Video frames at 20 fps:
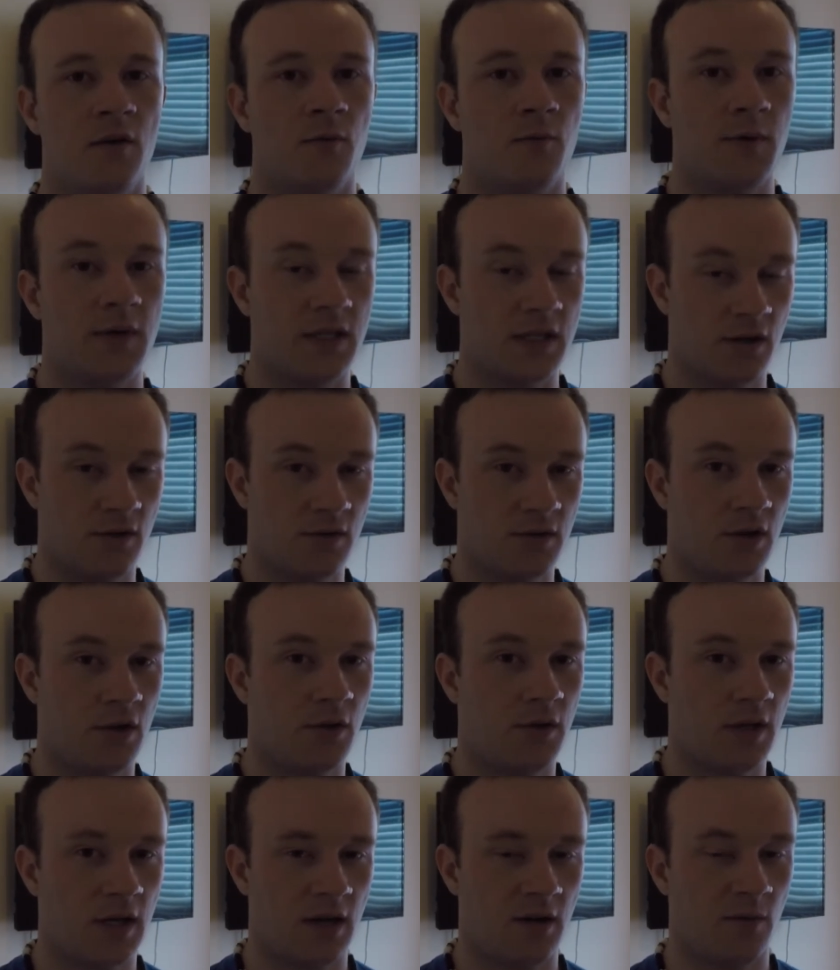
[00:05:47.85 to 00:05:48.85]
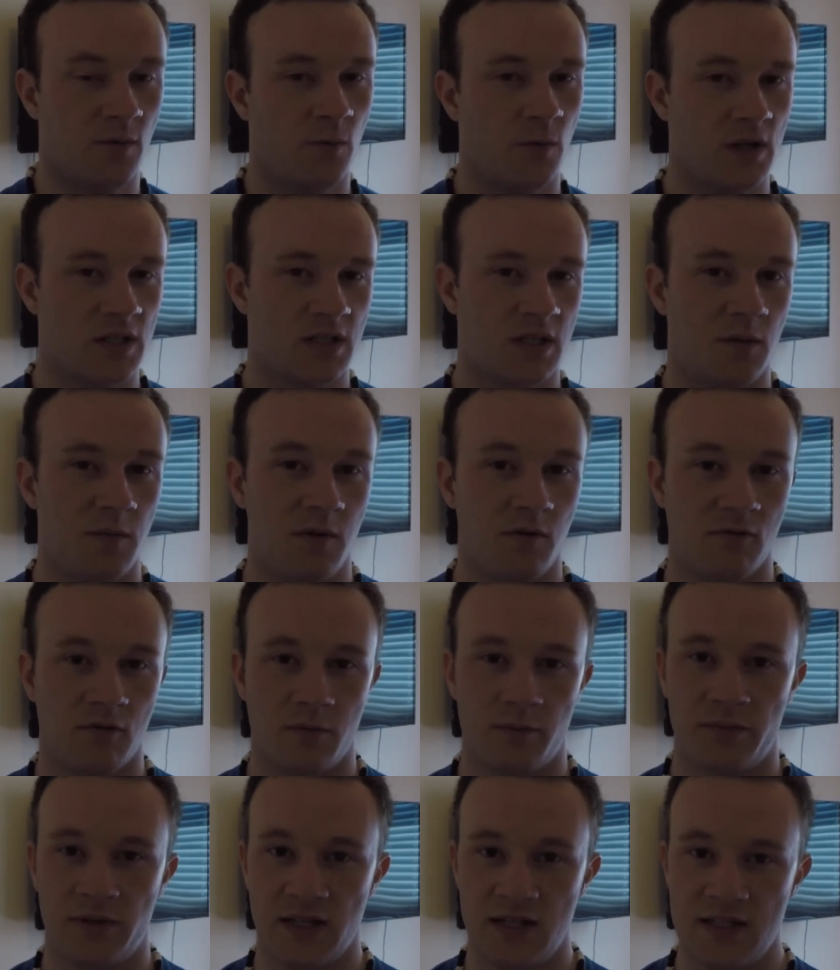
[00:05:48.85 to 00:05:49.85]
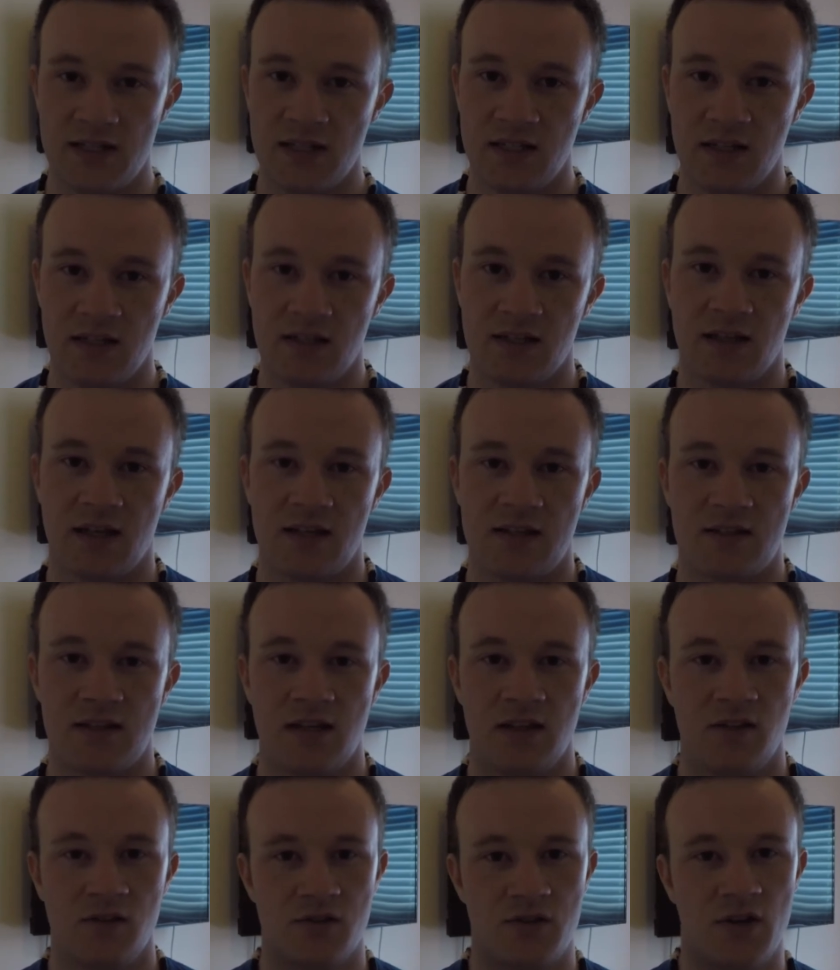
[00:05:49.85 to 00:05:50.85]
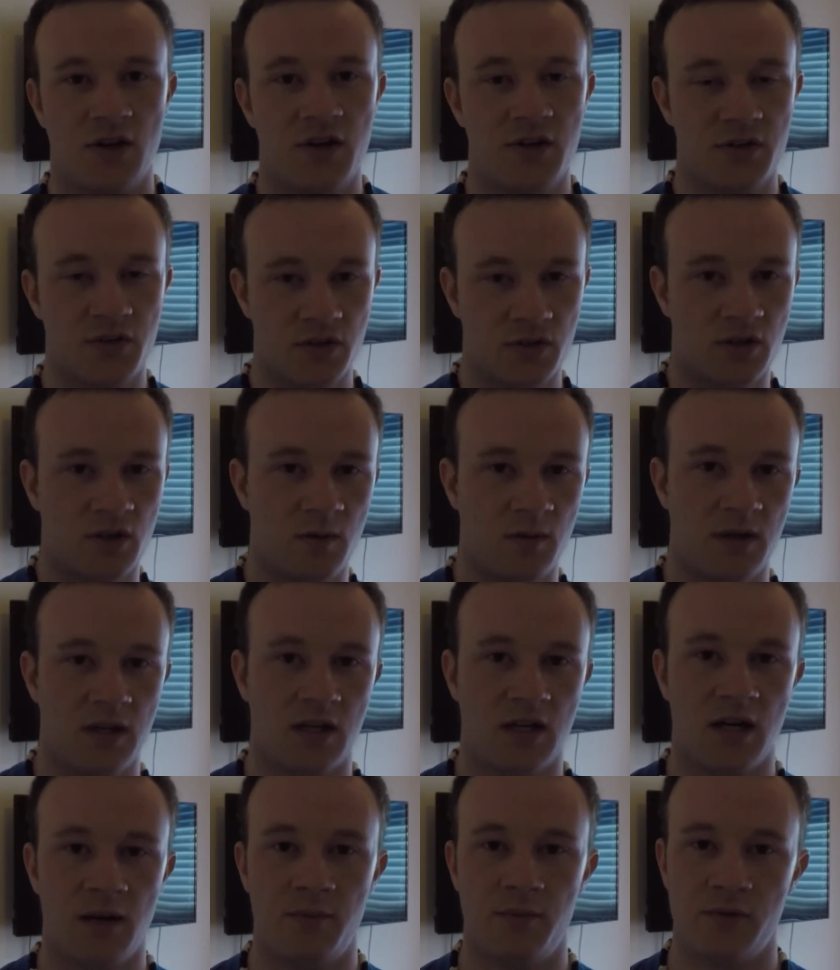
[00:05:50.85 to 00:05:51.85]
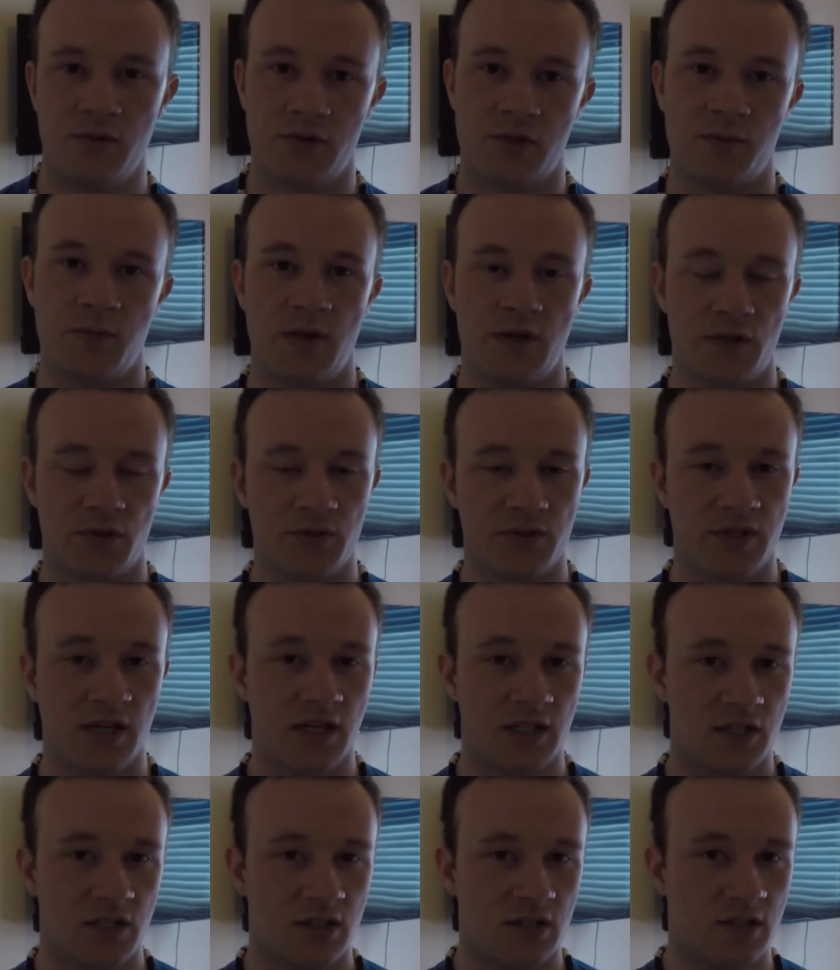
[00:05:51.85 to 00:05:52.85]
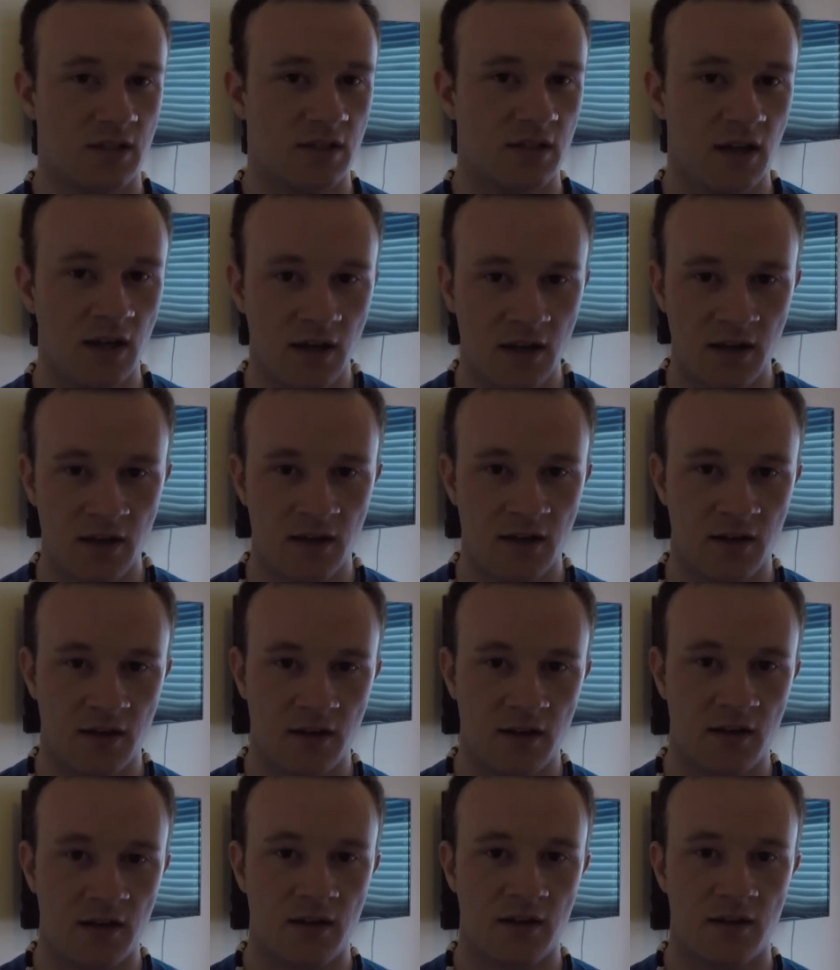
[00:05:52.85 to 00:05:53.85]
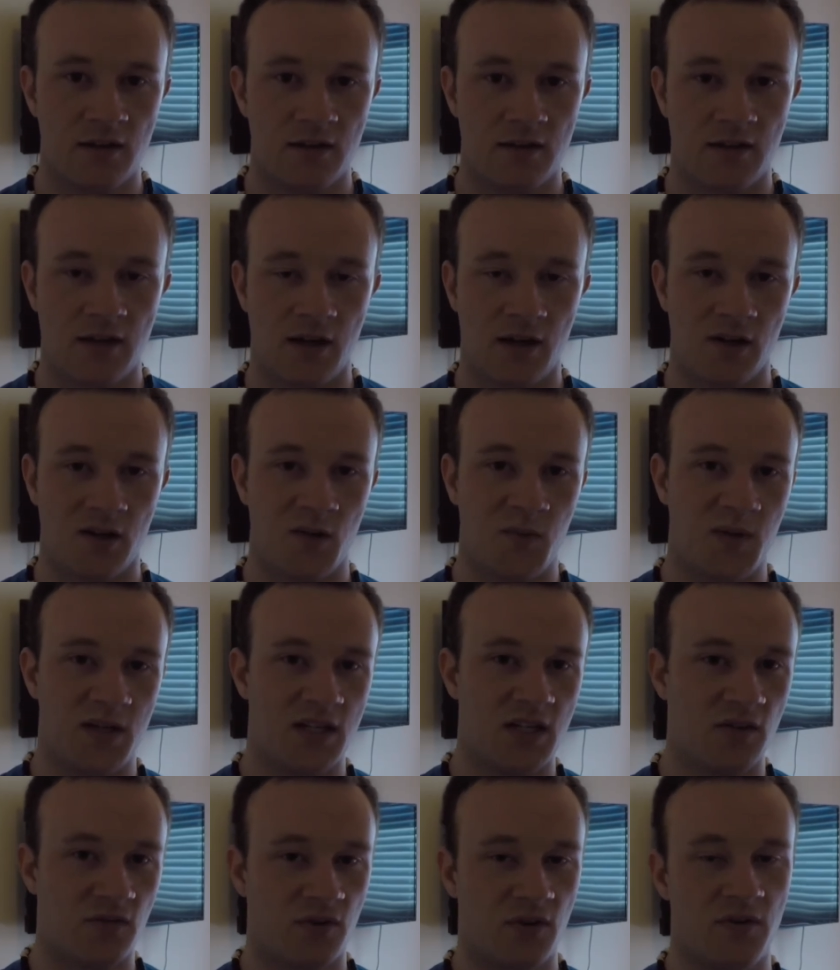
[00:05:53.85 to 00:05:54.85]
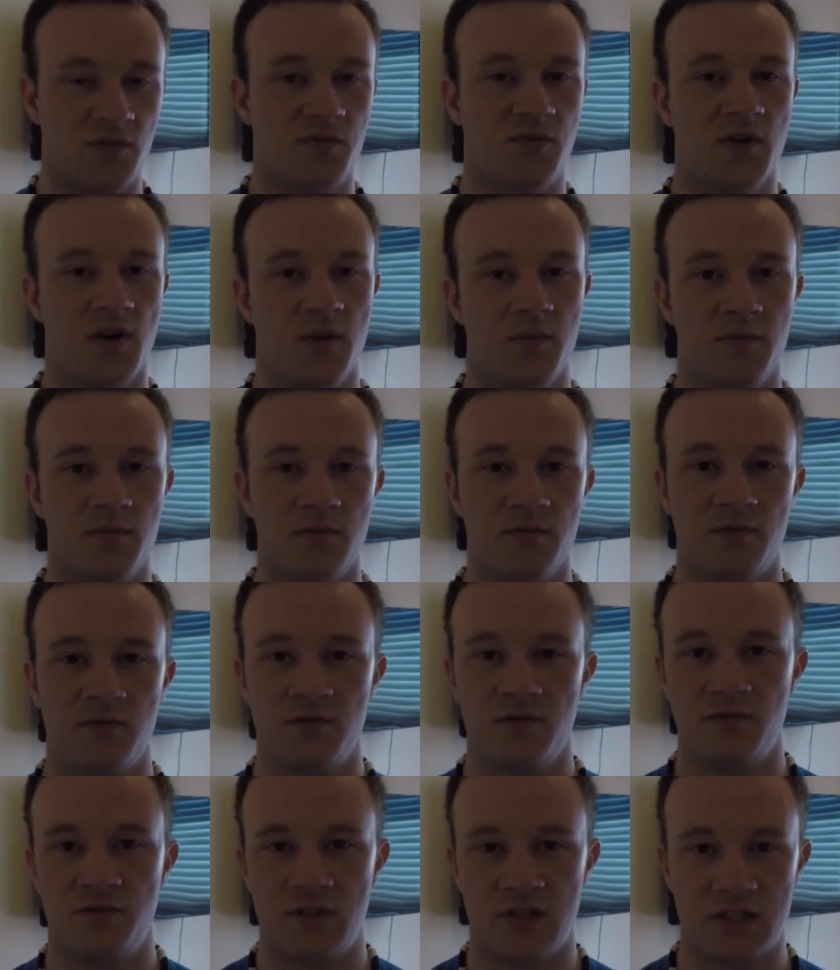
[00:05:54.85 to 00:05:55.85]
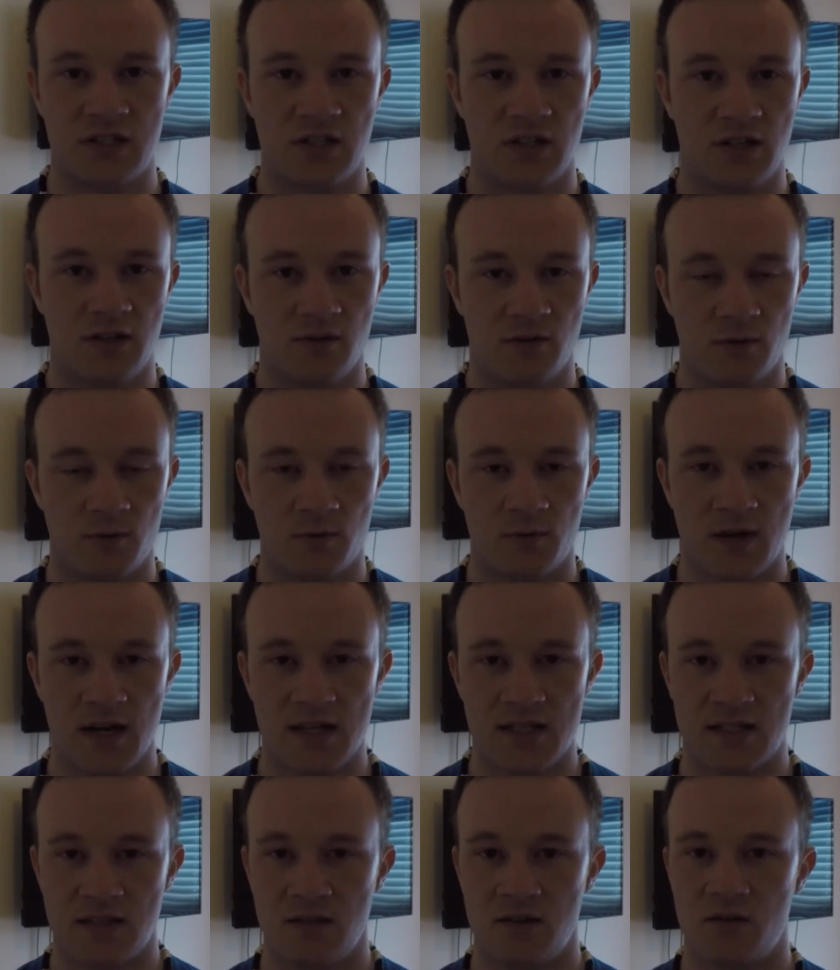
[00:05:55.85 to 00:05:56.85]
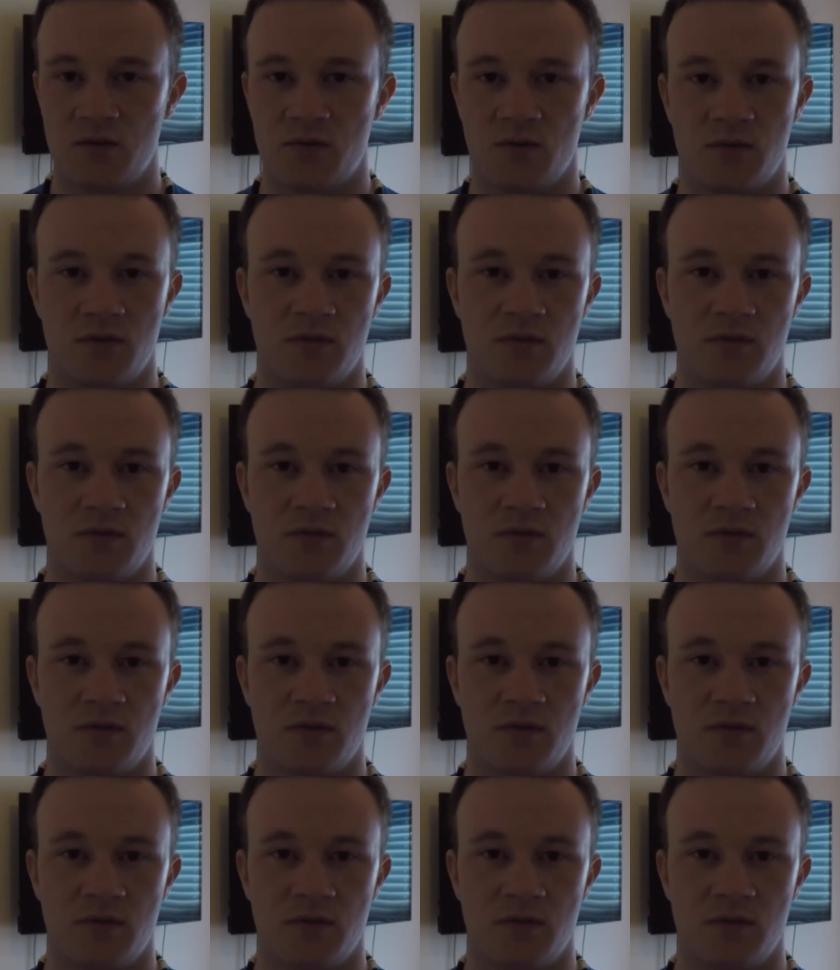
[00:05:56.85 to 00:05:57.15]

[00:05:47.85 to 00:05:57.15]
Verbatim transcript: We don't know yet what's going to be replacing it. They said there's also going to be a couple special touches that are going to be different from Vista and Horizon.